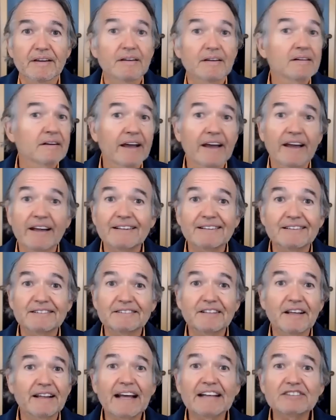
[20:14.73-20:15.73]
Okay,
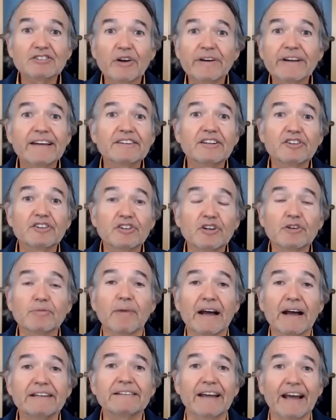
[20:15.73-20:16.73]
so that's all you had to do.
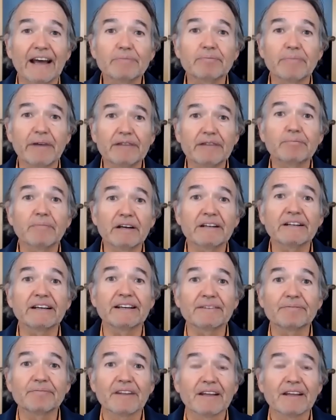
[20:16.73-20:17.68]
My dad made money,